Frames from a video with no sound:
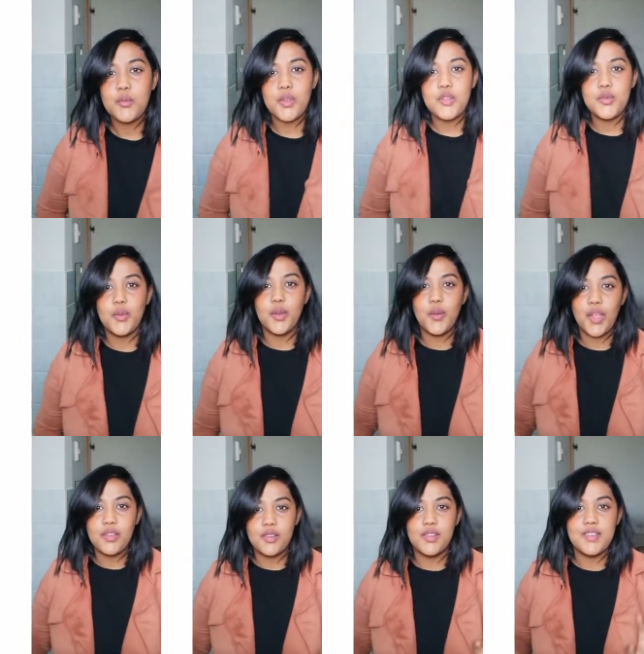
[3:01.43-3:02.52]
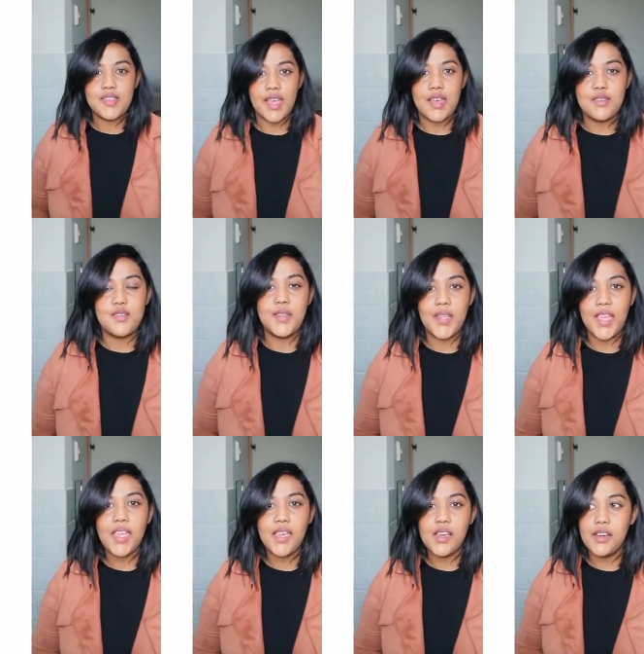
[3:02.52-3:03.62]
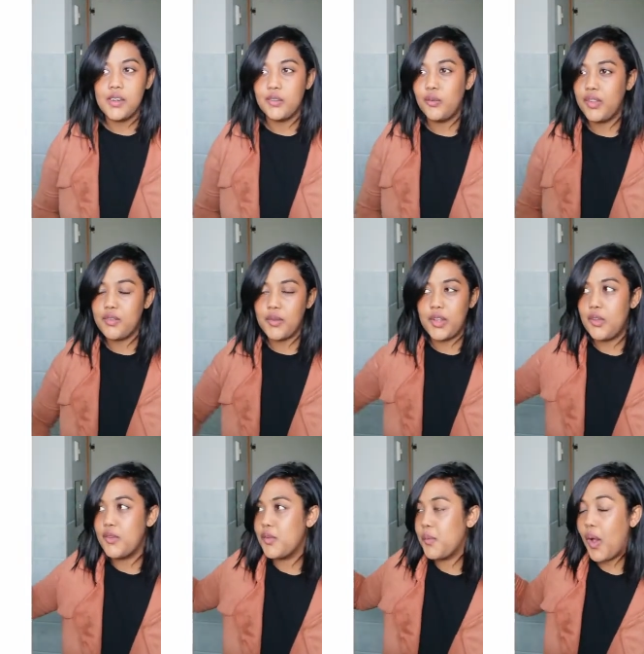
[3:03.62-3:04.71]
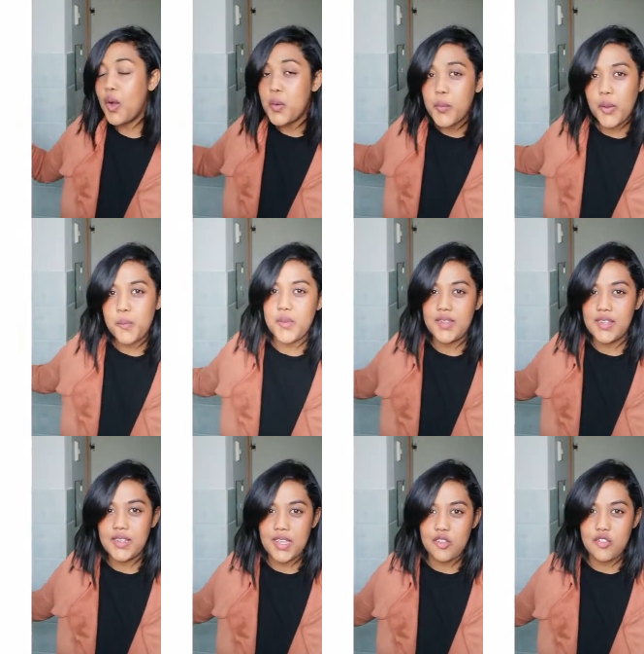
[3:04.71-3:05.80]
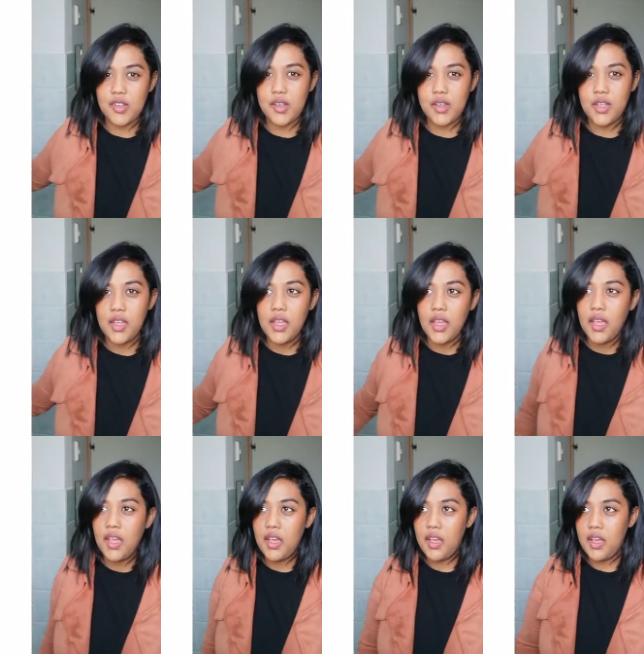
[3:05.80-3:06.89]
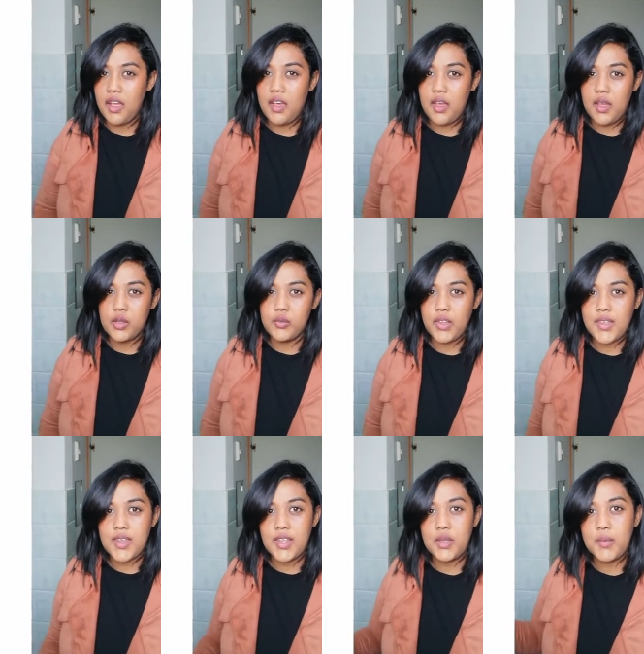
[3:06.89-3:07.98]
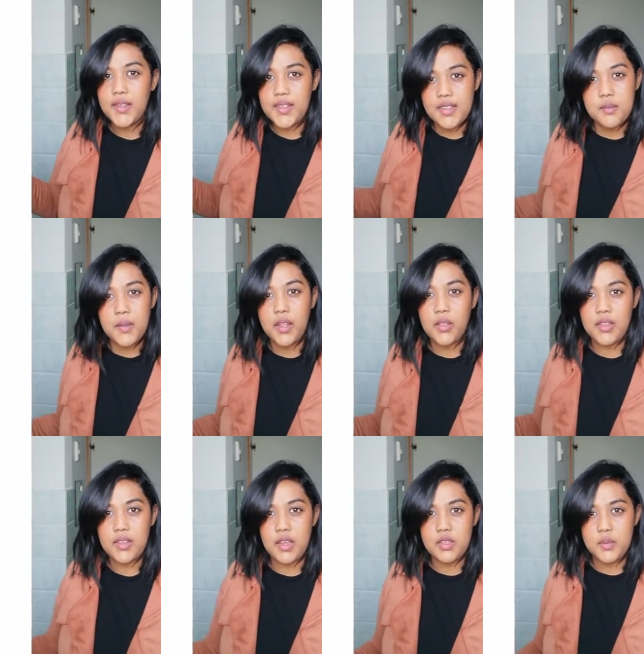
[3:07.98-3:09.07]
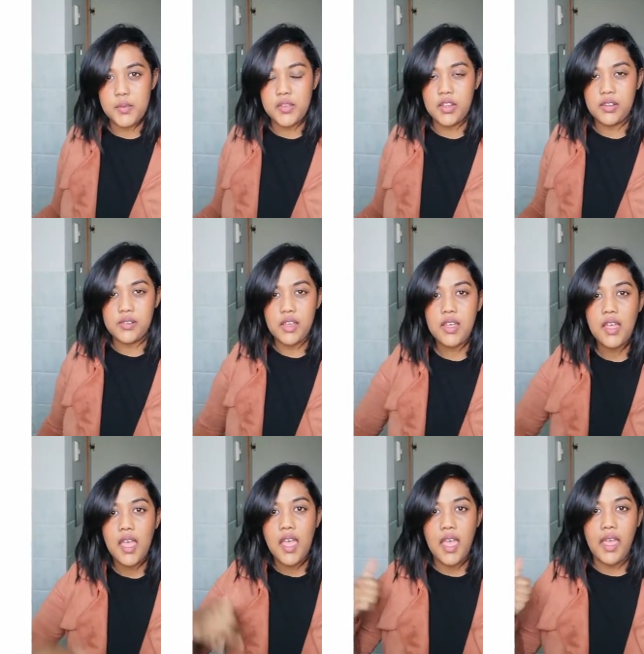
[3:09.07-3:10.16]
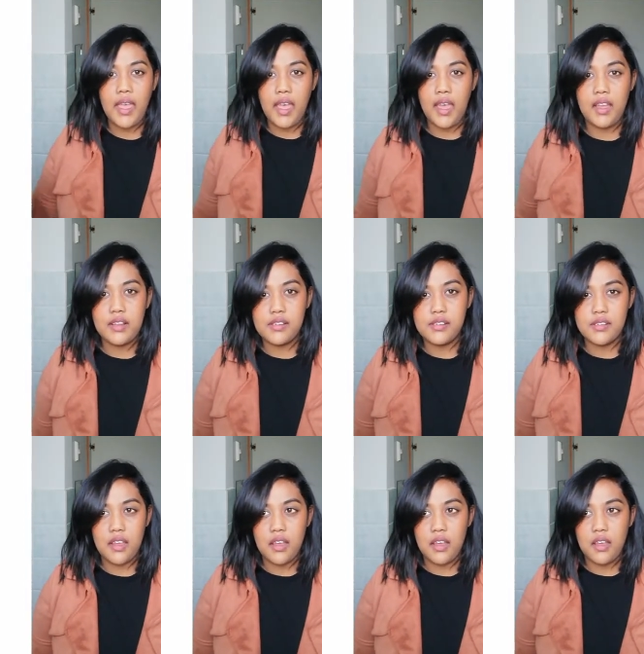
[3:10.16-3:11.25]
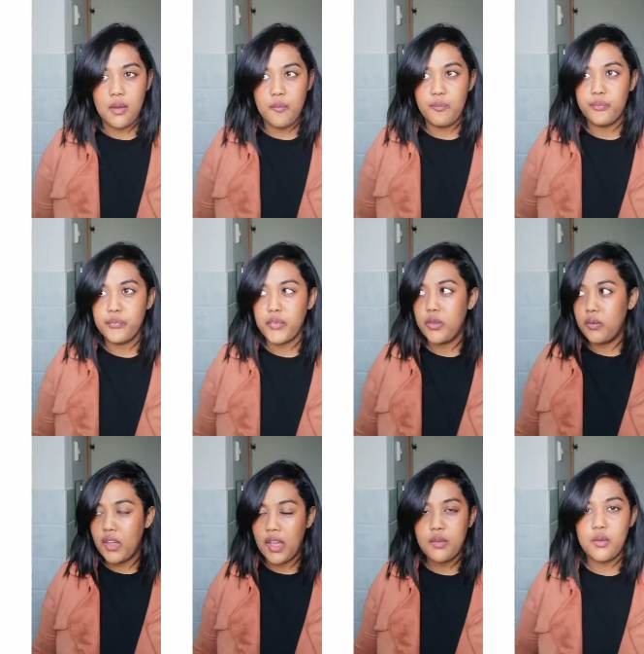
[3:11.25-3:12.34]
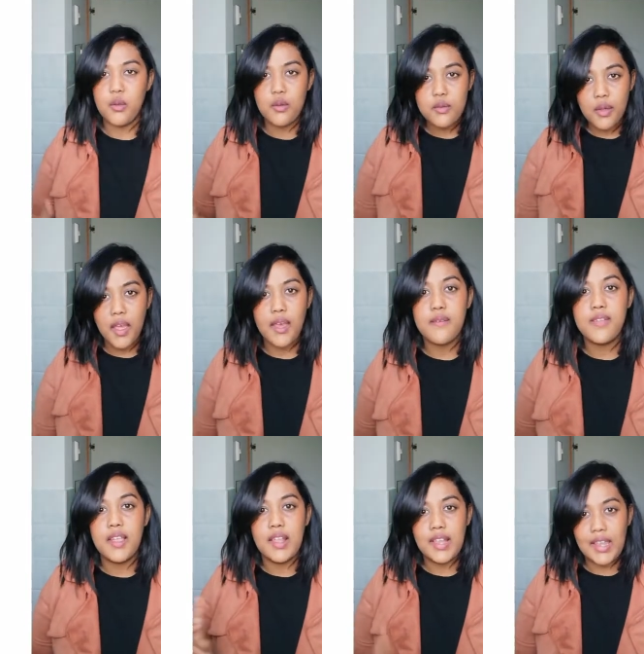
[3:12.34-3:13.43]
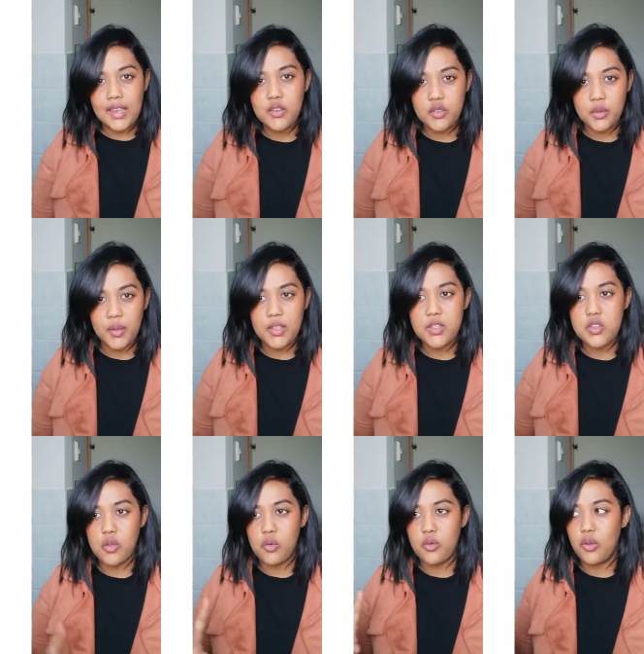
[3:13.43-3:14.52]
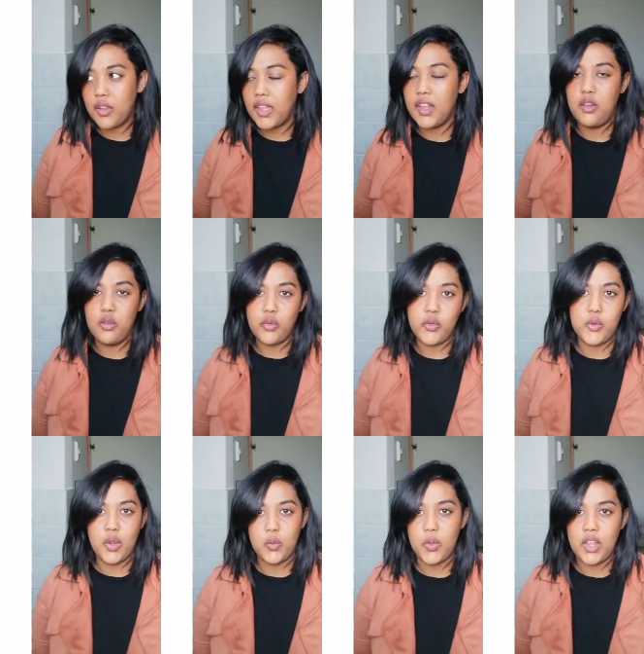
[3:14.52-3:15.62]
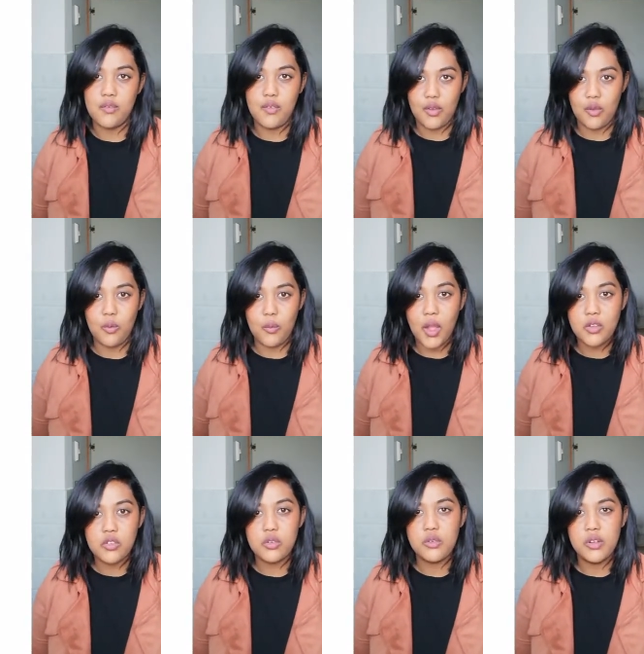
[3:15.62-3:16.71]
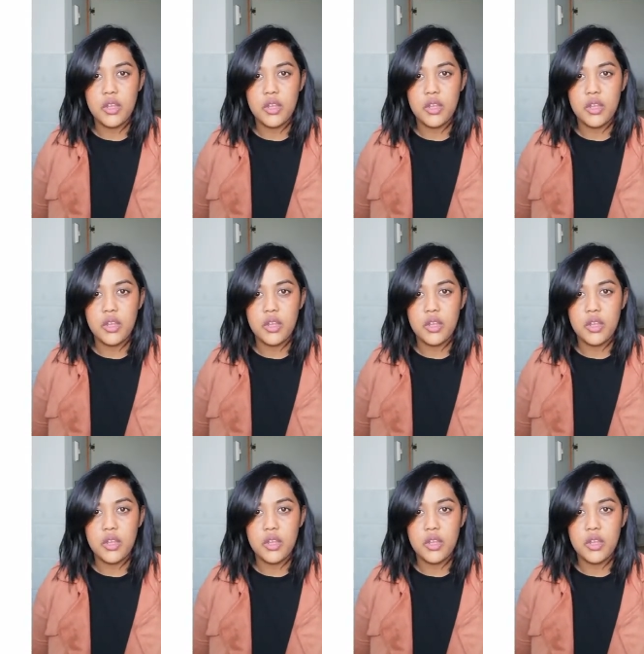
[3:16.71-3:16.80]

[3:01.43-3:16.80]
which we're going to discuss today, we're going to use a PowerPoint presentation that's going to be displayed on the data projector, and you guys will also have the link to it so you all can look through it whenever you all want to